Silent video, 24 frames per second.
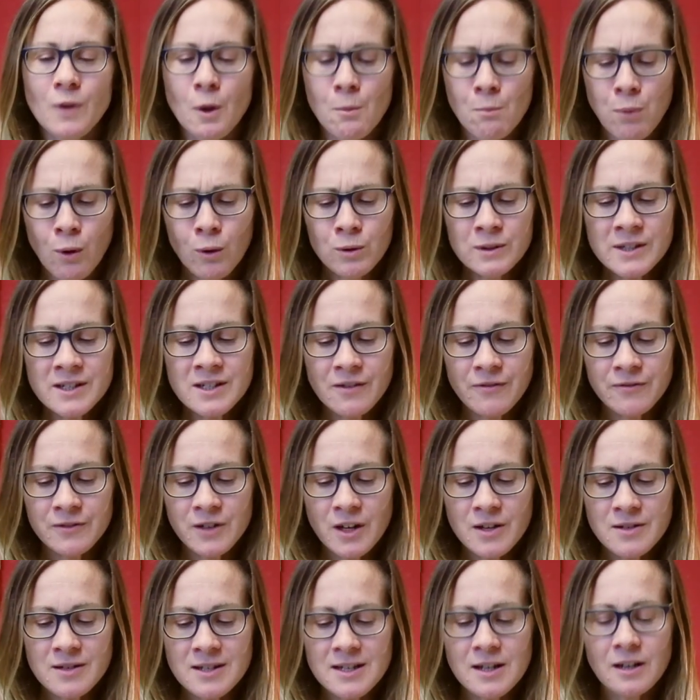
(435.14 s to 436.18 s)
Paul does
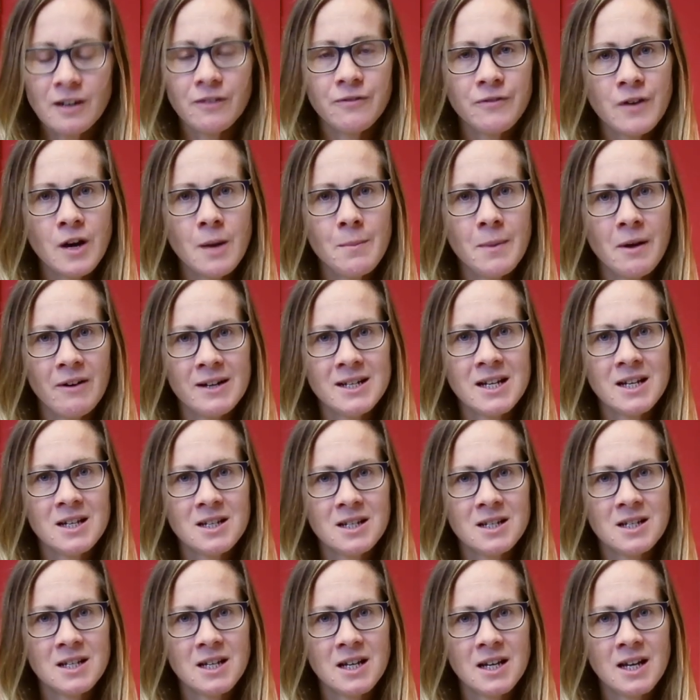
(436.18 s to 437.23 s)
still affirm their
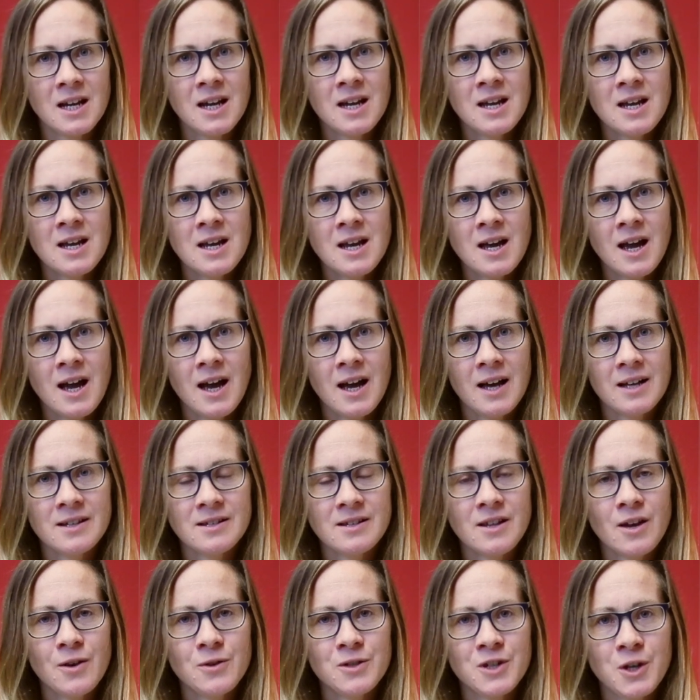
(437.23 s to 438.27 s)
identity as
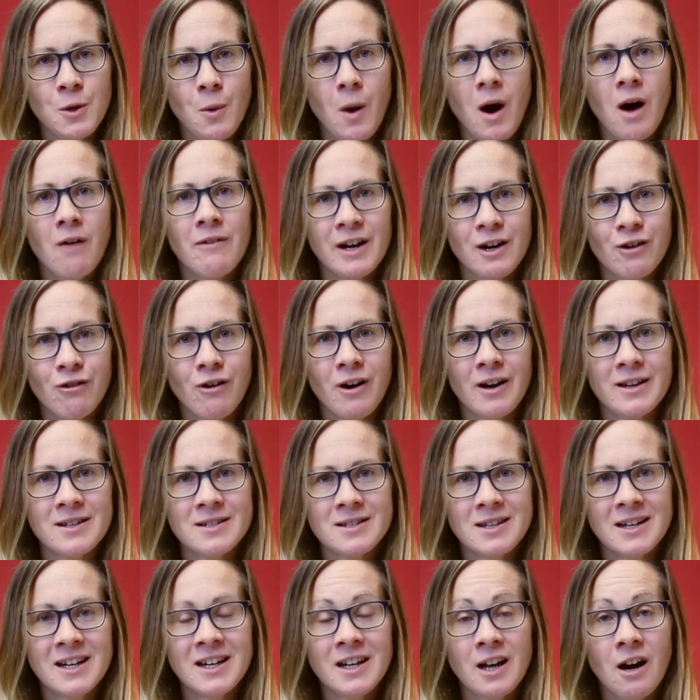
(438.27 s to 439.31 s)
those who are in Christ
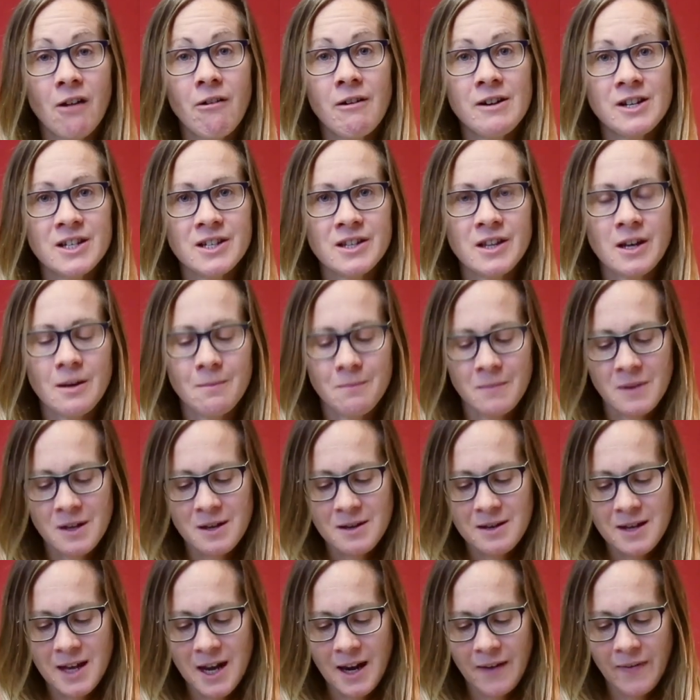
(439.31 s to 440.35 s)
and encourages them
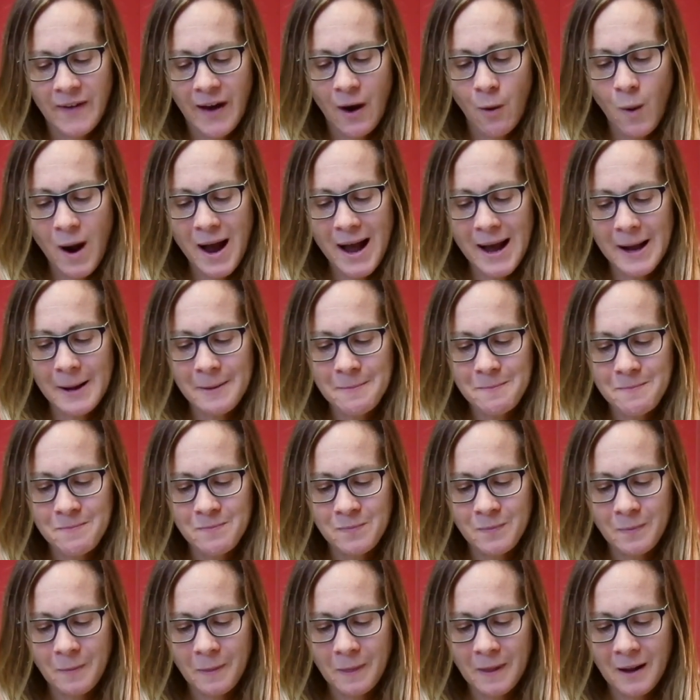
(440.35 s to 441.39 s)
in that way.
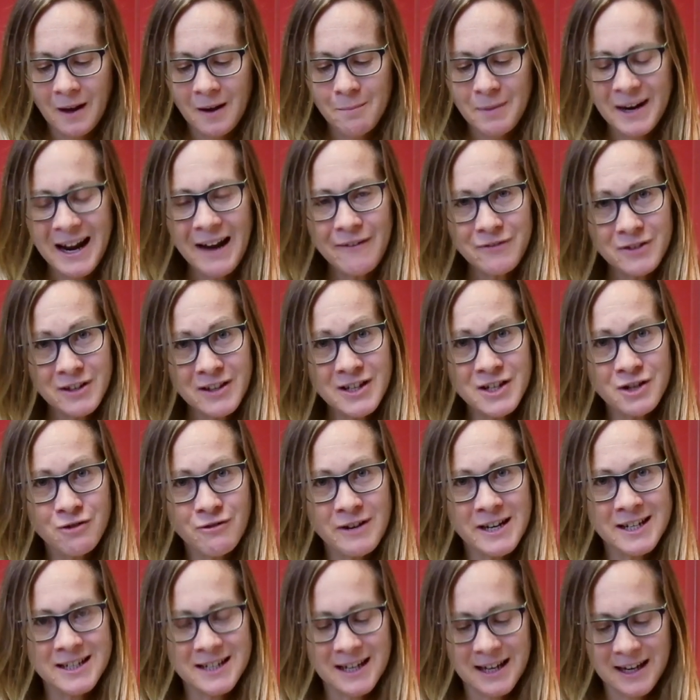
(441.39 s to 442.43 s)
But after this
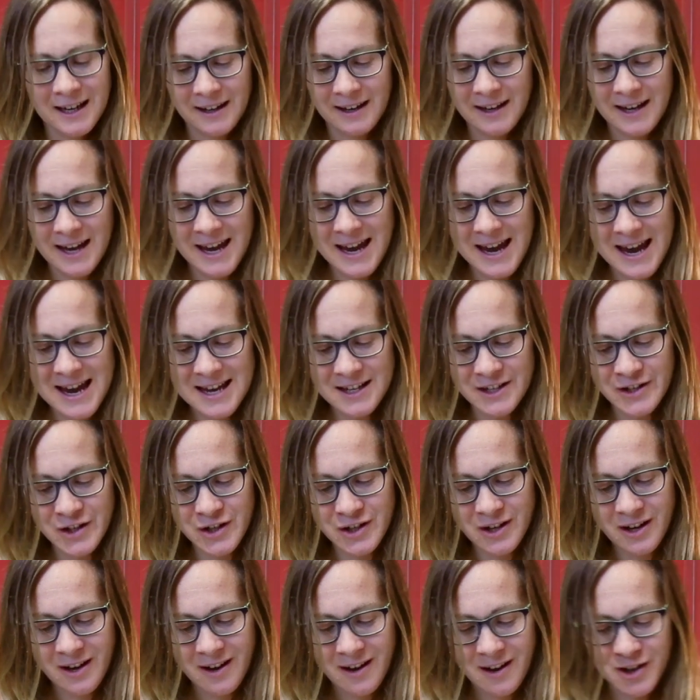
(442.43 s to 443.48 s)
greeting, he
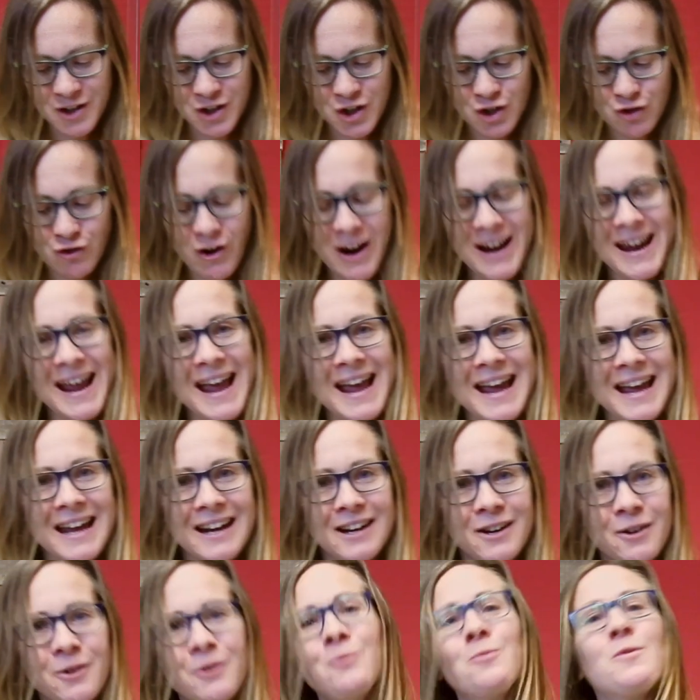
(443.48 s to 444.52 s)
is straight
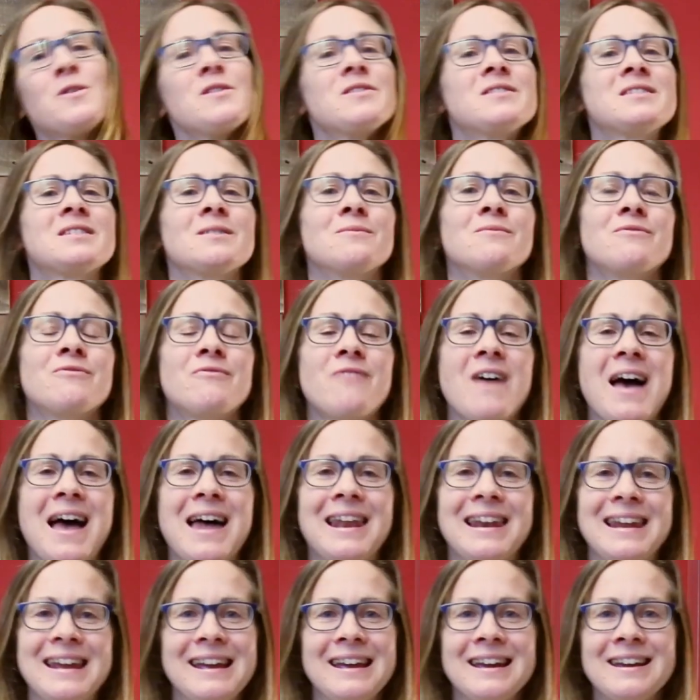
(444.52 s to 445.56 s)
in with some
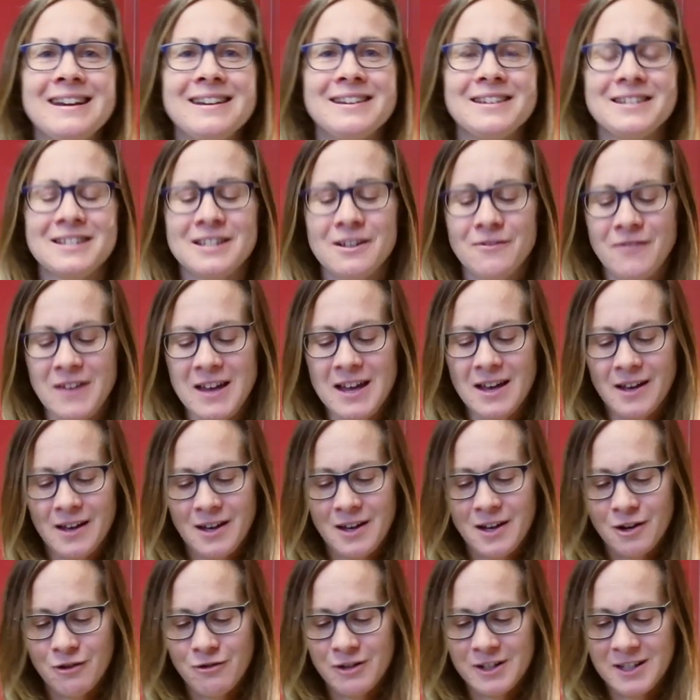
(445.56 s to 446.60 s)
fairly severe
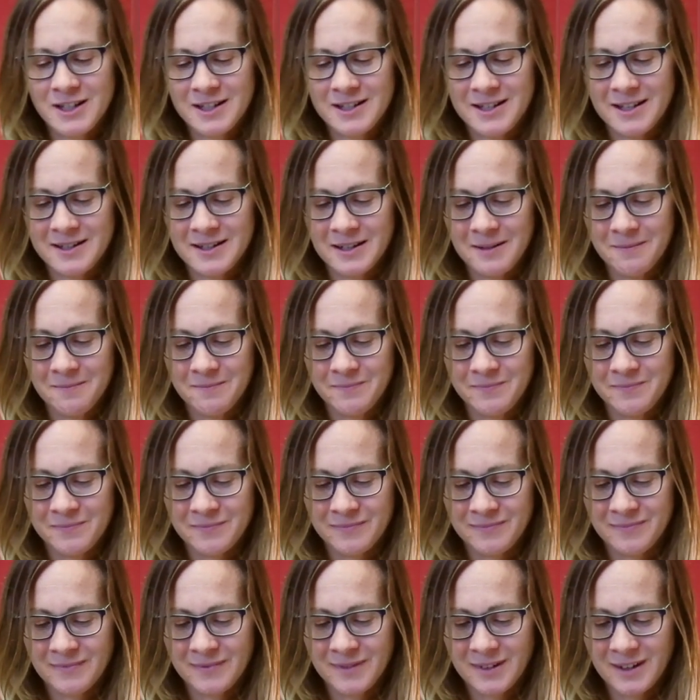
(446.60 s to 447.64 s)
criticism.
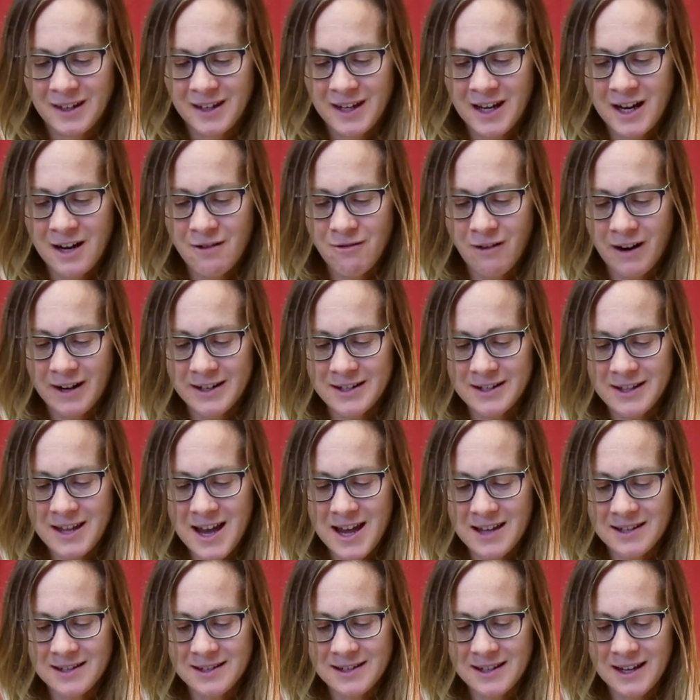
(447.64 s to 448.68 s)
He writes
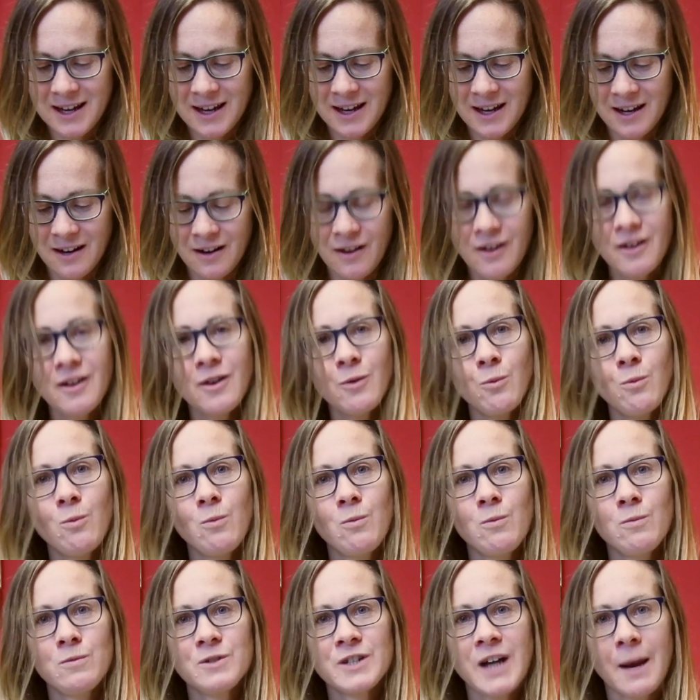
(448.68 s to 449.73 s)
this in
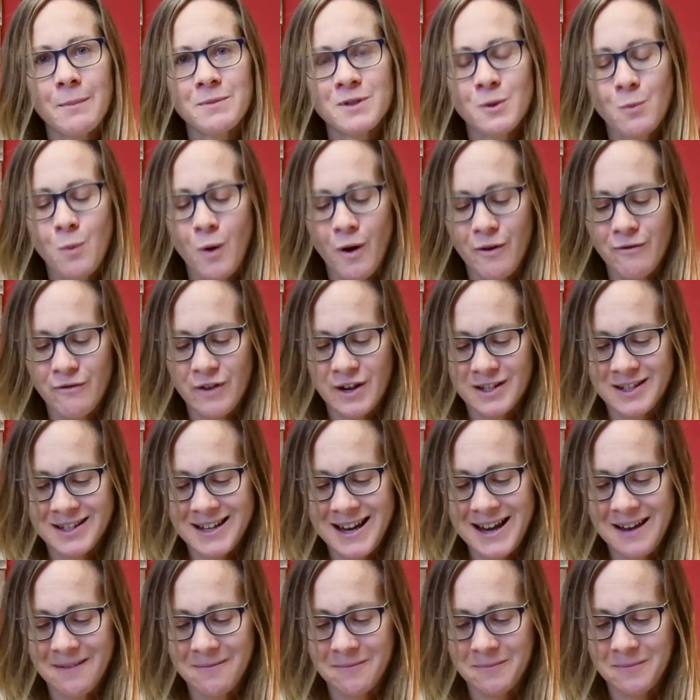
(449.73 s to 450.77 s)
chapter 1, verse
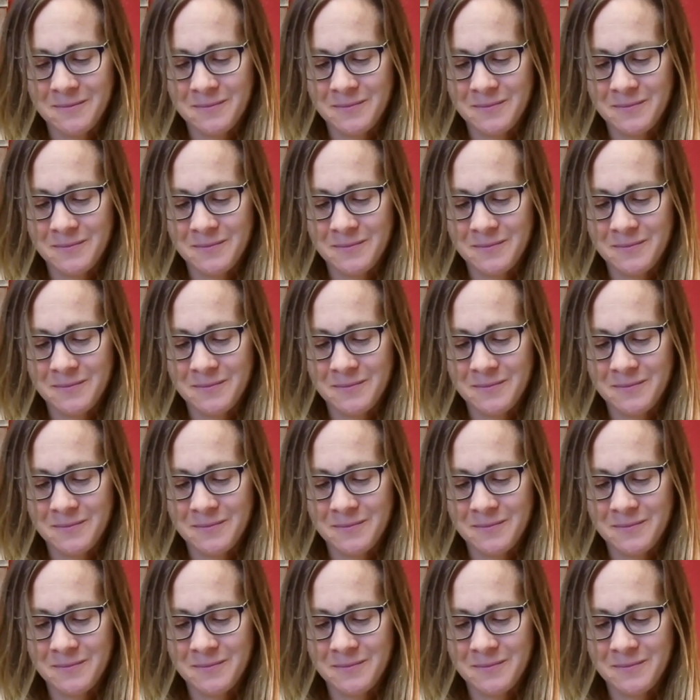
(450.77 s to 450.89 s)
10.